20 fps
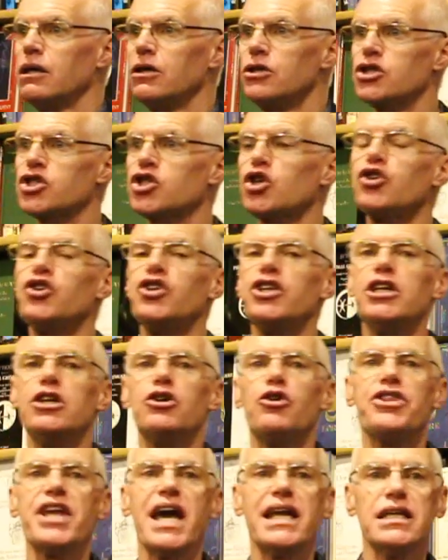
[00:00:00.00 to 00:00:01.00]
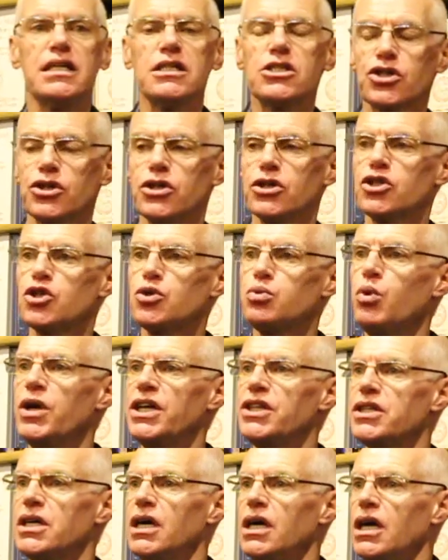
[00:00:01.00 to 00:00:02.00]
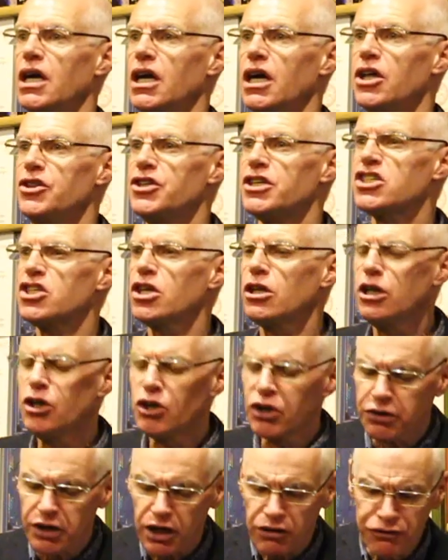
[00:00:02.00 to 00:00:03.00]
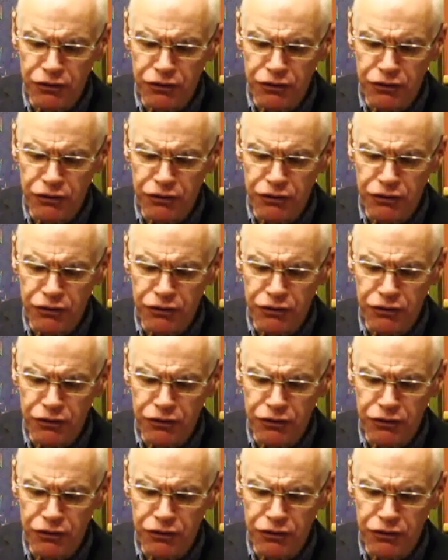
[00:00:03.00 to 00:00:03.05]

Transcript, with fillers: suddenly you're then in touch with the telluric